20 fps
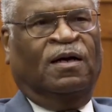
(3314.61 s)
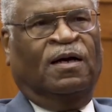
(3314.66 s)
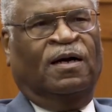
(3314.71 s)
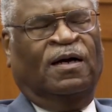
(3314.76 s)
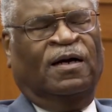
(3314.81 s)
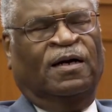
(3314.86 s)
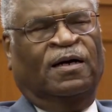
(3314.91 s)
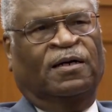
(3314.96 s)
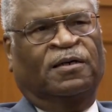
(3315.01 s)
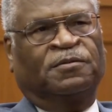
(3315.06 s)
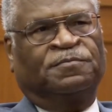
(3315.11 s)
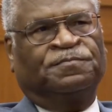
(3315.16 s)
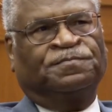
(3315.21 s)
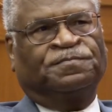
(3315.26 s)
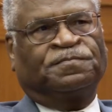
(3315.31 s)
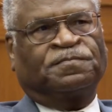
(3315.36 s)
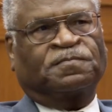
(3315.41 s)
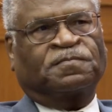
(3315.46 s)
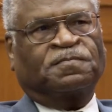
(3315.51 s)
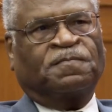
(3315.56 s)

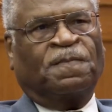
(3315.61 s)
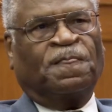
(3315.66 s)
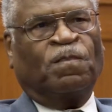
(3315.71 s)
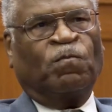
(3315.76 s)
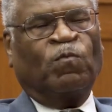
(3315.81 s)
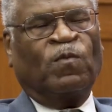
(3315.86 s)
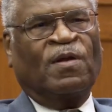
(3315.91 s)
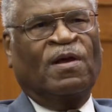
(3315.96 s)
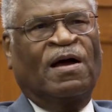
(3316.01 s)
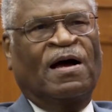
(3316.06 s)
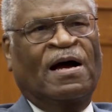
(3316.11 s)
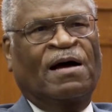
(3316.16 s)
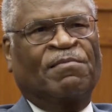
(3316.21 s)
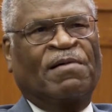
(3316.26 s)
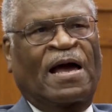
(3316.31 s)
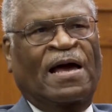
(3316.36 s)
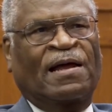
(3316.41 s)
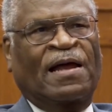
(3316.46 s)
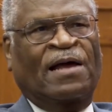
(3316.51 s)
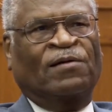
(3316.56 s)

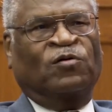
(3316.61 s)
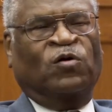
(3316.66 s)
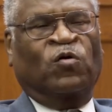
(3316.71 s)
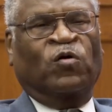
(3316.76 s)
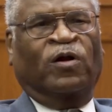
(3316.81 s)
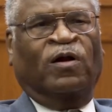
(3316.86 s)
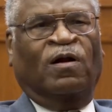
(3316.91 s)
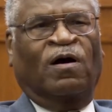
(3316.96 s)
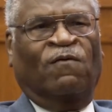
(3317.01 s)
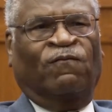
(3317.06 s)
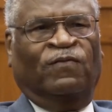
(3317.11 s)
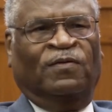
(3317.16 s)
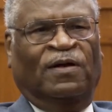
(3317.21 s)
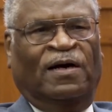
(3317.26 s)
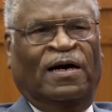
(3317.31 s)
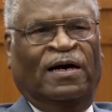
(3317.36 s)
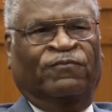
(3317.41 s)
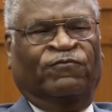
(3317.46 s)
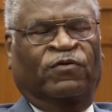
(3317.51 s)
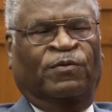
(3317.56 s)
I learned an awful
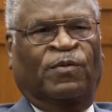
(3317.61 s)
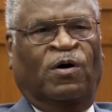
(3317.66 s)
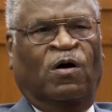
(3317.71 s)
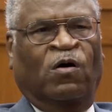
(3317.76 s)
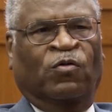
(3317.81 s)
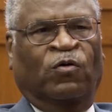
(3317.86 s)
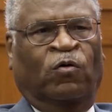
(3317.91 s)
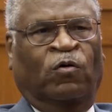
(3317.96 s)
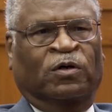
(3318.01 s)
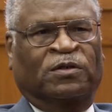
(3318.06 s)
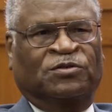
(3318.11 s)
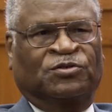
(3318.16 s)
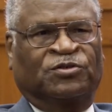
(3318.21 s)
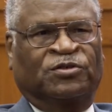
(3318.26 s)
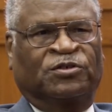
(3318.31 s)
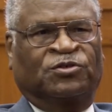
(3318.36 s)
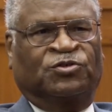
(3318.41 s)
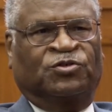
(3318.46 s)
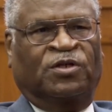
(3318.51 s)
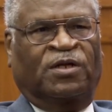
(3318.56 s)
lot from all the
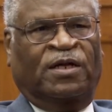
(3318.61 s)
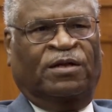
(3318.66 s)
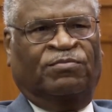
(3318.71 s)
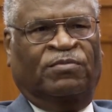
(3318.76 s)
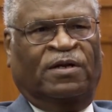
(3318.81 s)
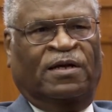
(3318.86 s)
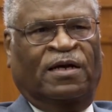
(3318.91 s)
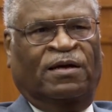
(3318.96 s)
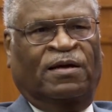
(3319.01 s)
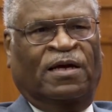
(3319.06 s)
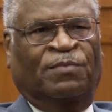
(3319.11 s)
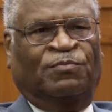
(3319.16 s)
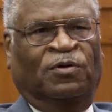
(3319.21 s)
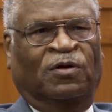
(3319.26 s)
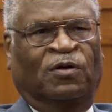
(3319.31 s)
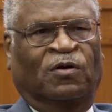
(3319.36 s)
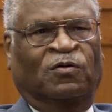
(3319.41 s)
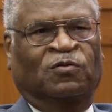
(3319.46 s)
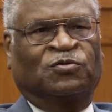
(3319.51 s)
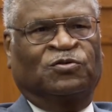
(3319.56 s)
organizations that I
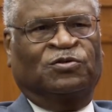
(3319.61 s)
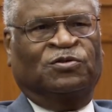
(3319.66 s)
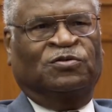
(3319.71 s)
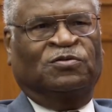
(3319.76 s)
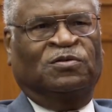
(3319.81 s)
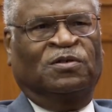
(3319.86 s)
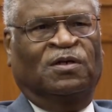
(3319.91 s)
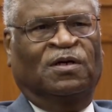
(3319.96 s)
belong to.